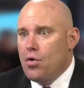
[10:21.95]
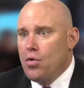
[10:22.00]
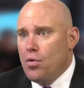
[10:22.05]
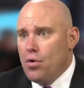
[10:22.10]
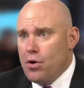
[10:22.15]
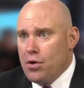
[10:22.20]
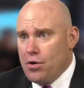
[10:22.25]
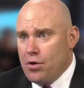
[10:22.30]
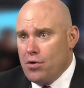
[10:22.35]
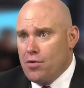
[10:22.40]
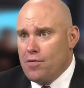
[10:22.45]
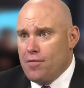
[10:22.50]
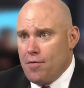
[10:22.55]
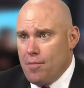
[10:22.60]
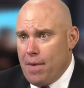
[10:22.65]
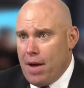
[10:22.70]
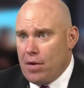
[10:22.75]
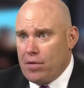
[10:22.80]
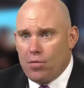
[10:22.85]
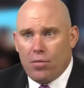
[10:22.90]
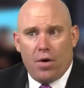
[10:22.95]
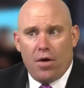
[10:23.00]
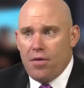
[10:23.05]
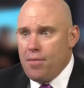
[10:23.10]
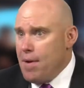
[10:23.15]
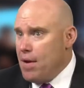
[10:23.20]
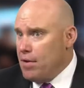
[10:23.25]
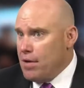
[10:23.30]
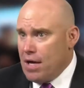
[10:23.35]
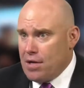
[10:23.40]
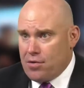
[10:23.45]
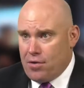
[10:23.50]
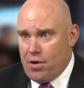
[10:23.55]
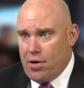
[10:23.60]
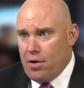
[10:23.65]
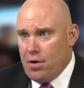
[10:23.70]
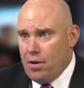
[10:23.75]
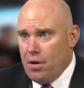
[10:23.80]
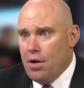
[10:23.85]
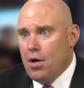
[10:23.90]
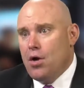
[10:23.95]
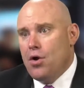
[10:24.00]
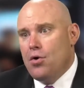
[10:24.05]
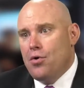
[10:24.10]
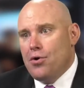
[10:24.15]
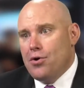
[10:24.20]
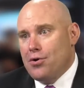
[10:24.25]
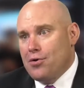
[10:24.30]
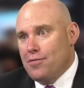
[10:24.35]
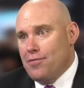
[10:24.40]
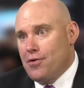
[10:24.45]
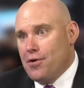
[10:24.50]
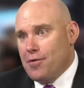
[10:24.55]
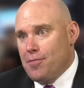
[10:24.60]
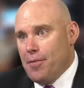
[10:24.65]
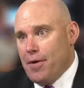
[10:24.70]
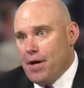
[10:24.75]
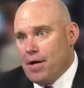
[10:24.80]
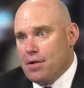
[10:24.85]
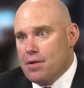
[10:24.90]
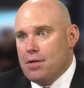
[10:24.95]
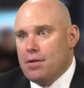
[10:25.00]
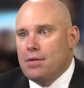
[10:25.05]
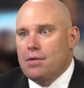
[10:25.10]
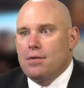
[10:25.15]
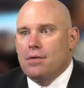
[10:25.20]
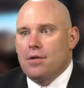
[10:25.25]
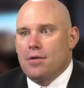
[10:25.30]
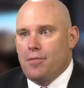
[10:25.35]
Who are you going to use for mounts? Well, all the mount guys are here. Who are you going to use for displays?